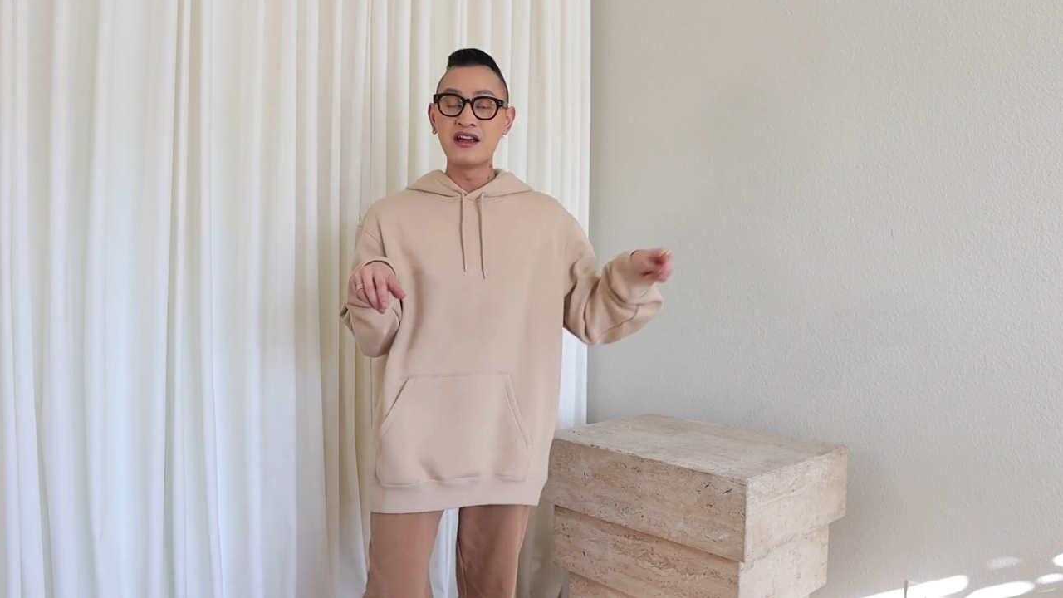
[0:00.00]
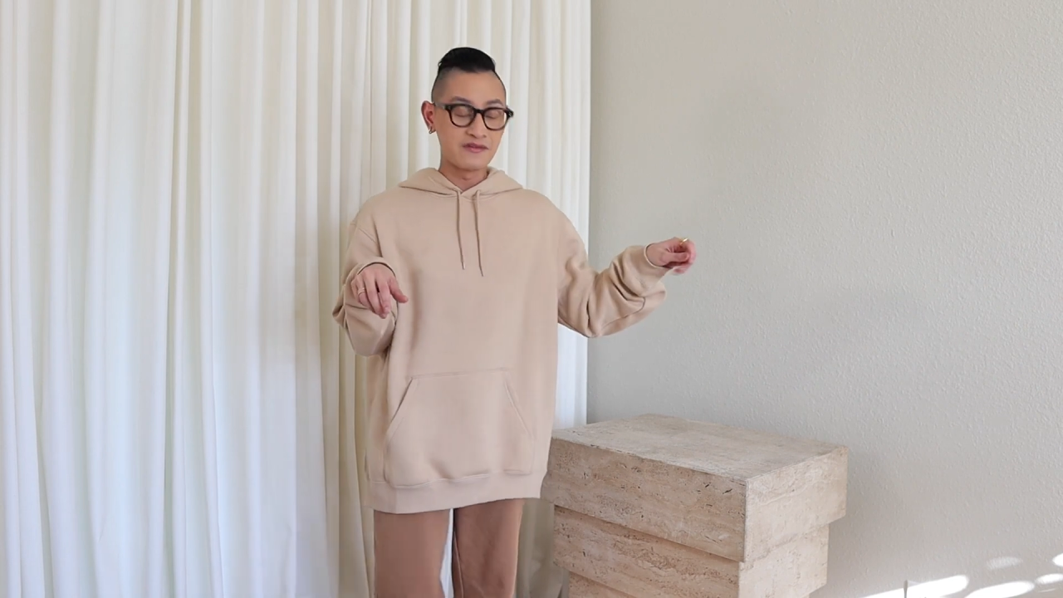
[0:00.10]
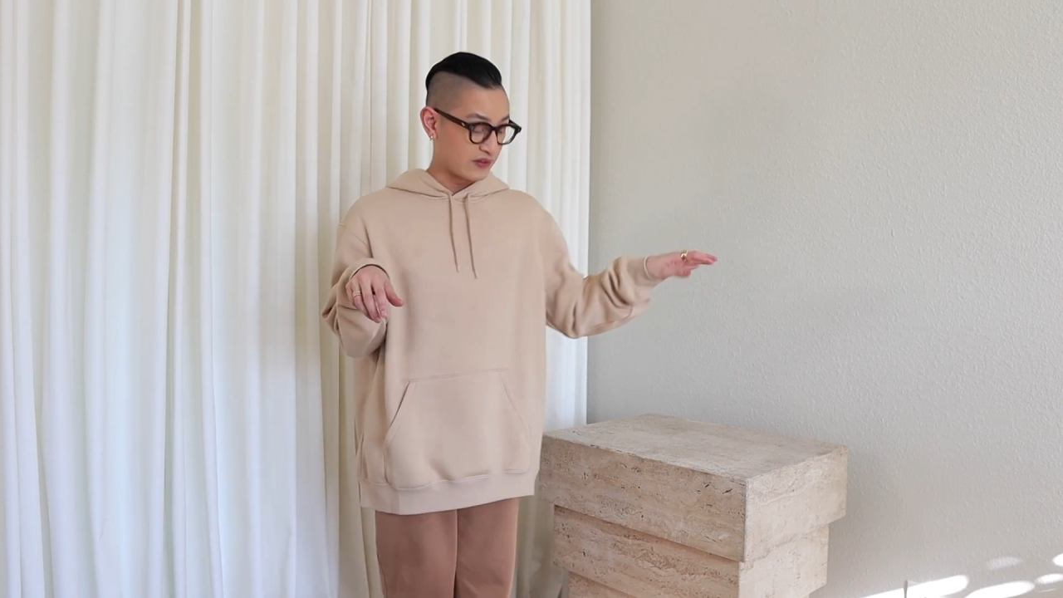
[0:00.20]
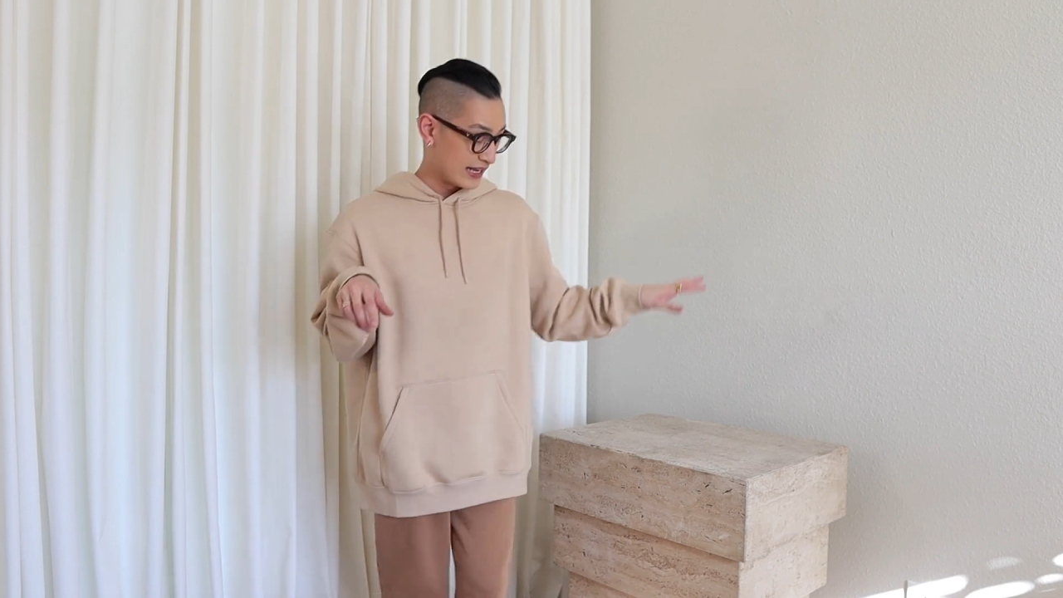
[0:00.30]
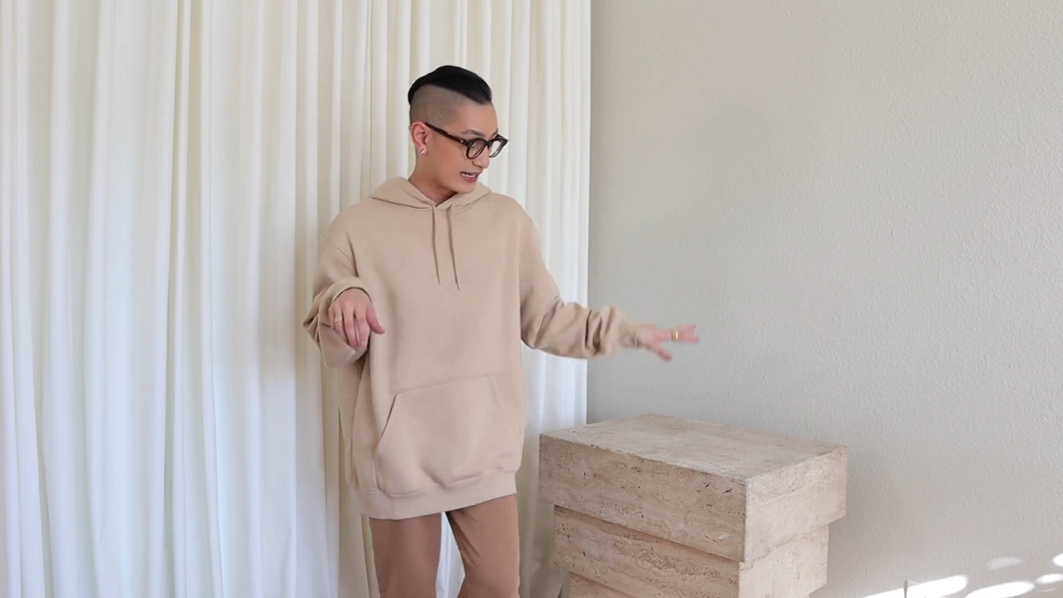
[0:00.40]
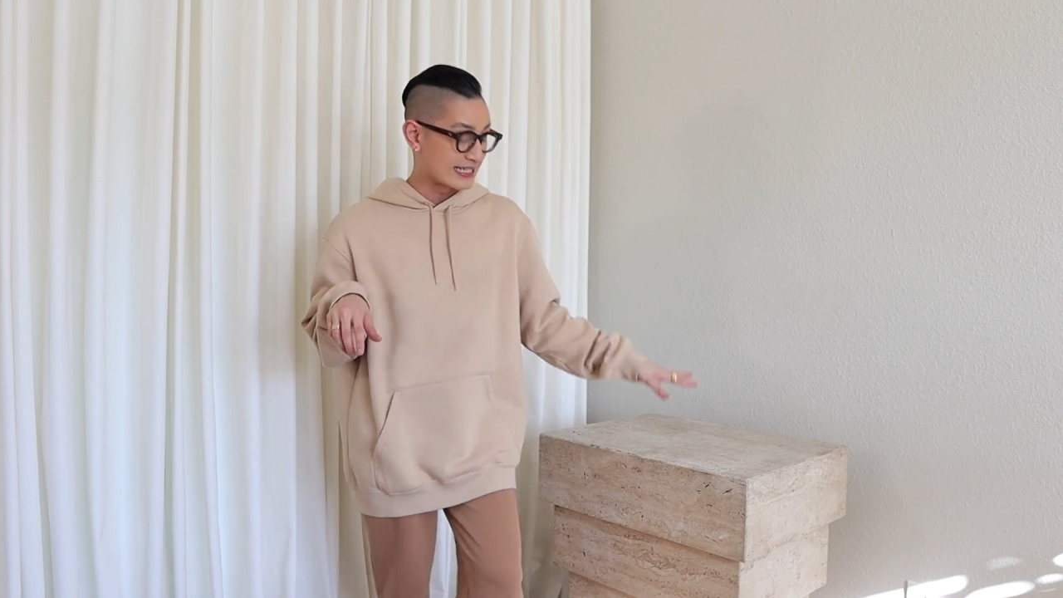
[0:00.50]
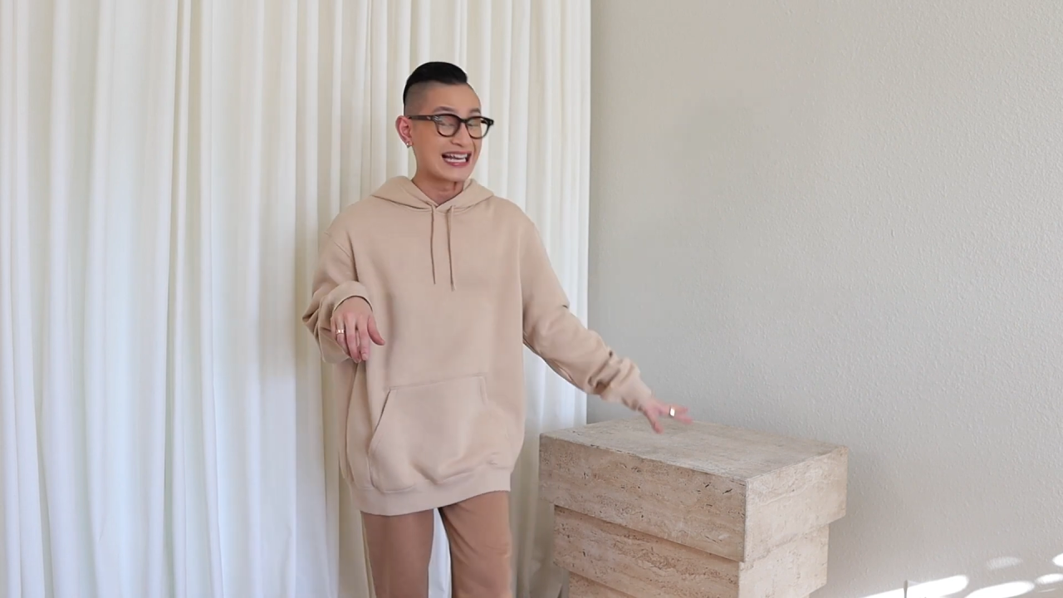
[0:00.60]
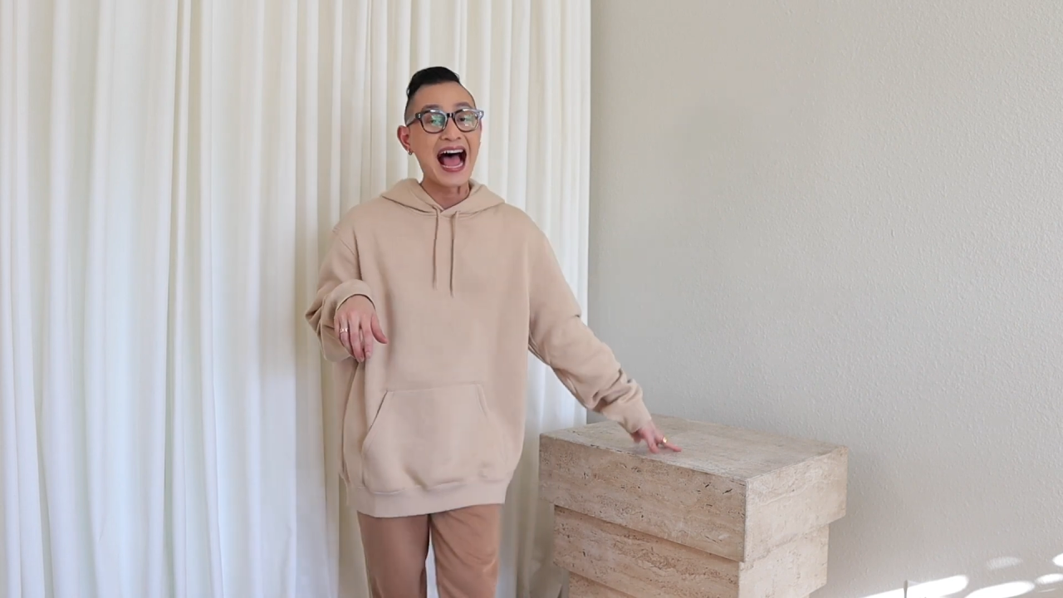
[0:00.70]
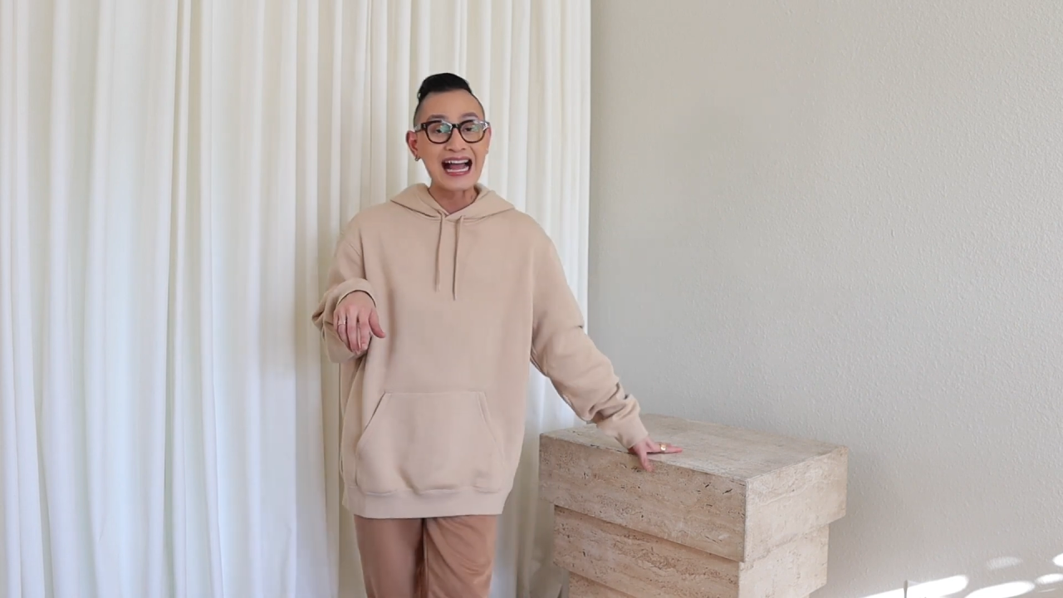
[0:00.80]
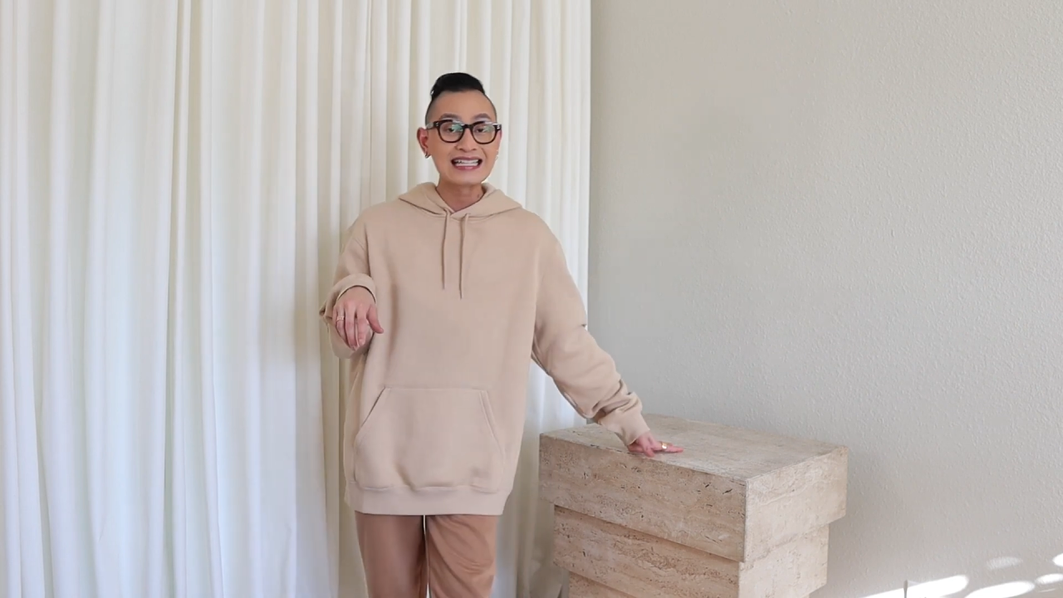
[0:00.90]
for the
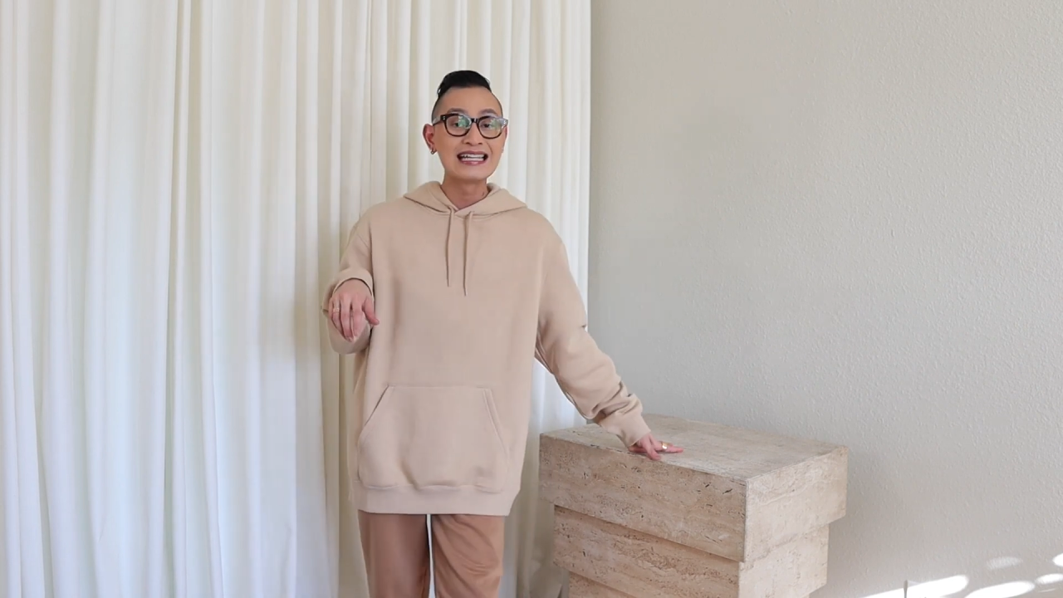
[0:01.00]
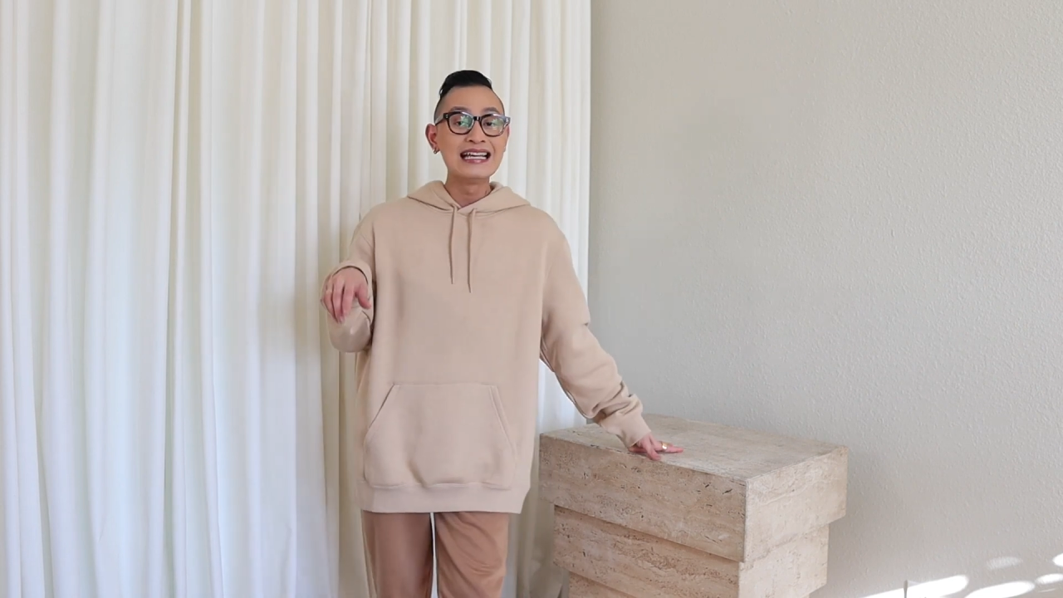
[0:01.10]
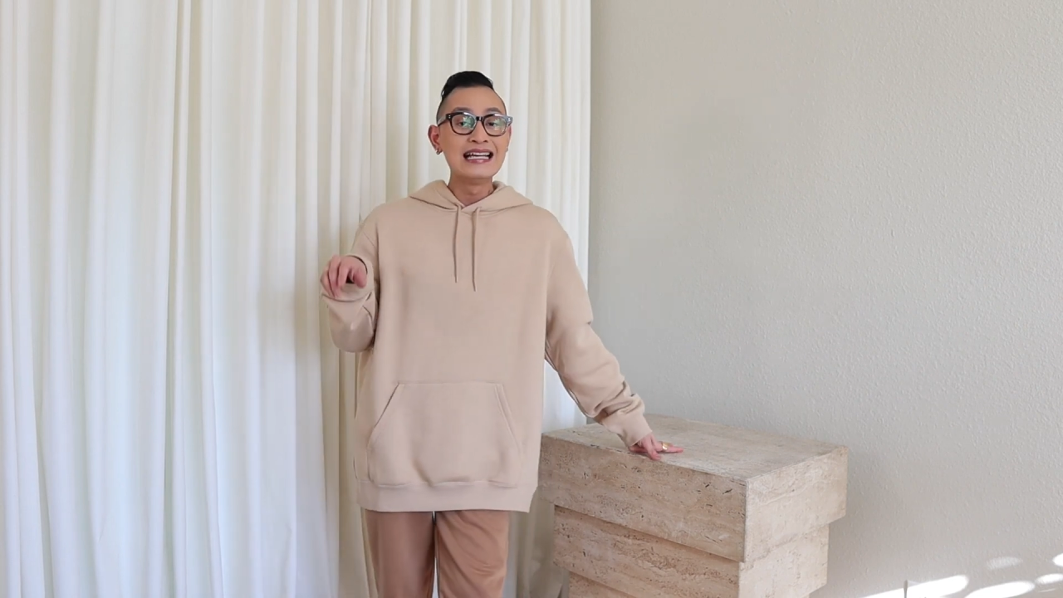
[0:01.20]
exact